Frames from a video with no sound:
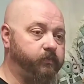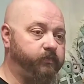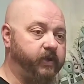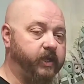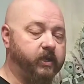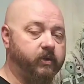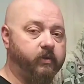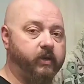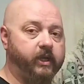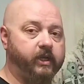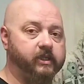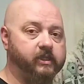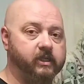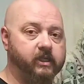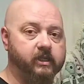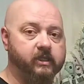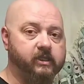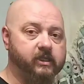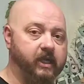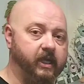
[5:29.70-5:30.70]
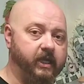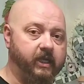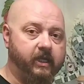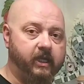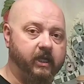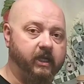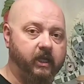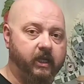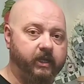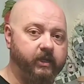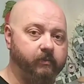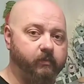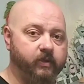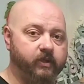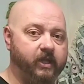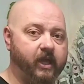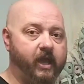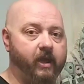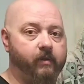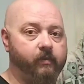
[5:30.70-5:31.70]
figurines in the sink and clean them
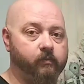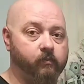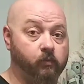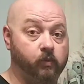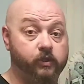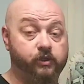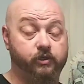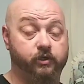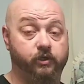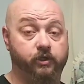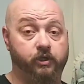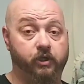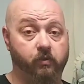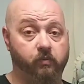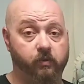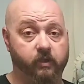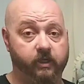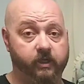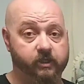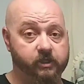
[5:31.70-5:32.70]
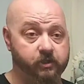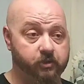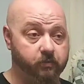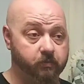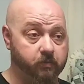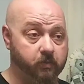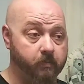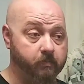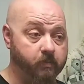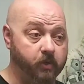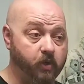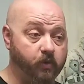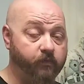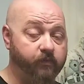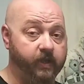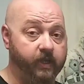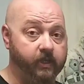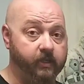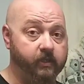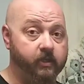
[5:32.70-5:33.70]
with that. What you're doing is you're
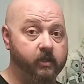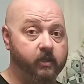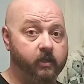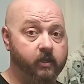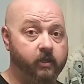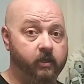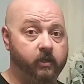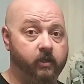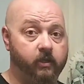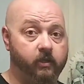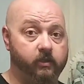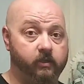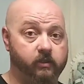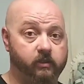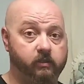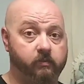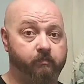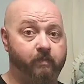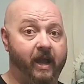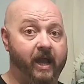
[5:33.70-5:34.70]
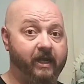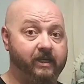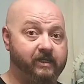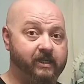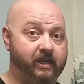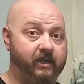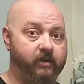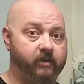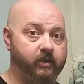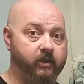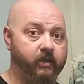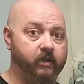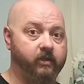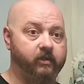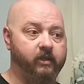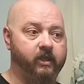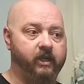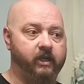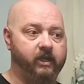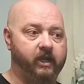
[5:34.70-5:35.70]
removing bacteria
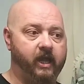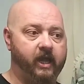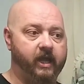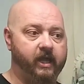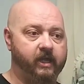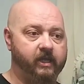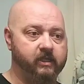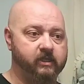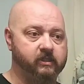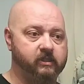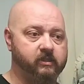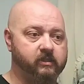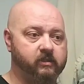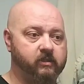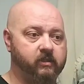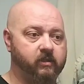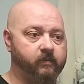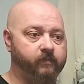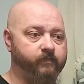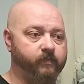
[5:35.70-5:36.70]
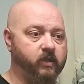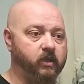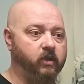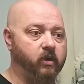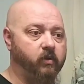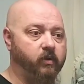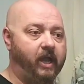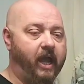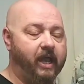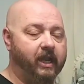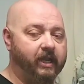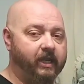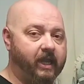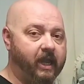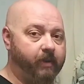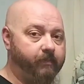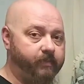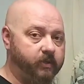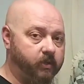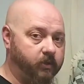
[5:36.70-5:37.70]
that has kind of
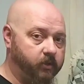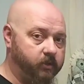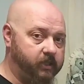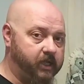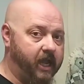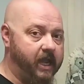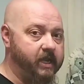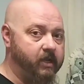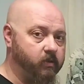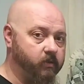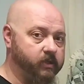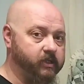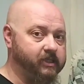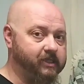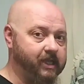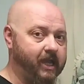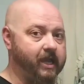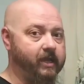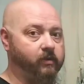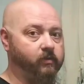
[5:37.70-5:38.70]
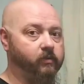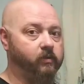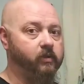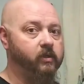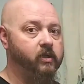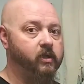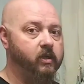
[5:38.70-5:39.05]
kept your tank on a cycle.